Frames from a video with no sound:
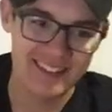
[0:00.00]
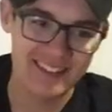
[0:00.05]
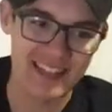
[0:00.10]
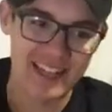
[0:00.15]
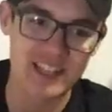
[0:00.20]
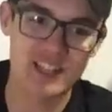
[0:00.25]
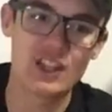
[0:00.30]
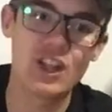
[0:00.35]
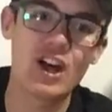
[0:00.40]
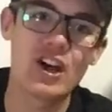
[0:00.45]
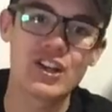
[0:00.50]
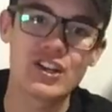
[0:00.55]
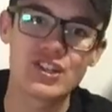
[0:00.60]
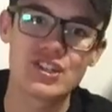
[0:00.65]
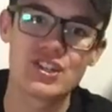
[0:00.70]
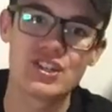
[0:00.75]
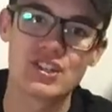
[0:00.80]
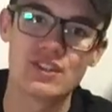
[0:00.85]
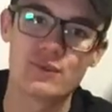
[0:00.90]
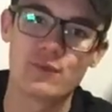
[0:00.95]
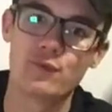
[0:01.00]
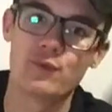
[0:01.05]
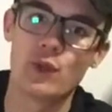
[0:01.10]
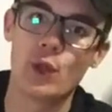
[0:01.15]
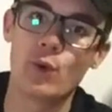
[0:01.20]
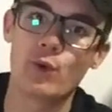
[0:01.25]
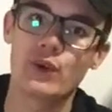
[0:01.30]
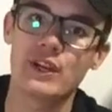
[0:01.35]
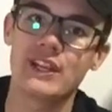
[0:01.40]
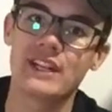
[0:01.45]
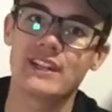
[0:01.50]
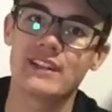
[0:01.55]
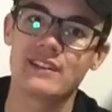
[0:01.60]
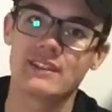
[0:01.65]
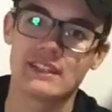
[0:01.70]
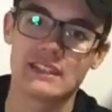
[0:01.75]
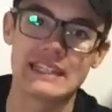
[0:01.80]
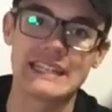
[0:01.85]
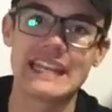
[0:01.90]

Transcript: launch floating,